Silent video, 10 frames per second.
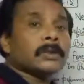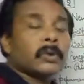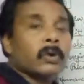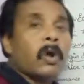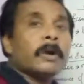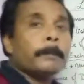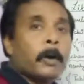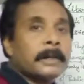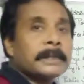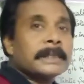So wrong
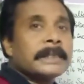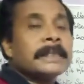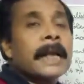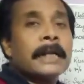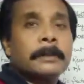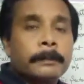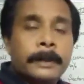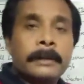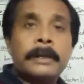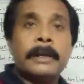policies has
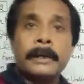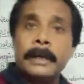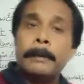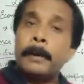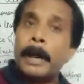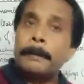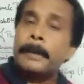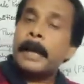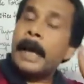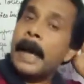been
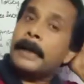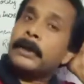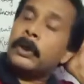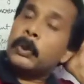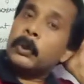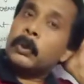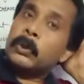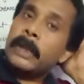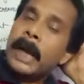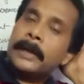developed, and due
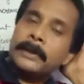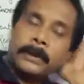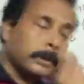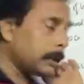to that